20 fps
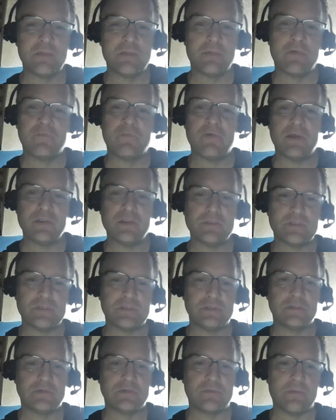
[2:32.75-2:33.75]
and
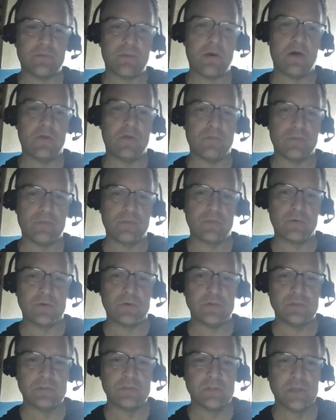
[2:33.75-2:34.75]
professors from all over the
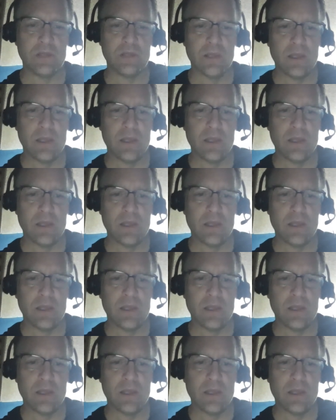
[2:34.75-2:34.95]
world.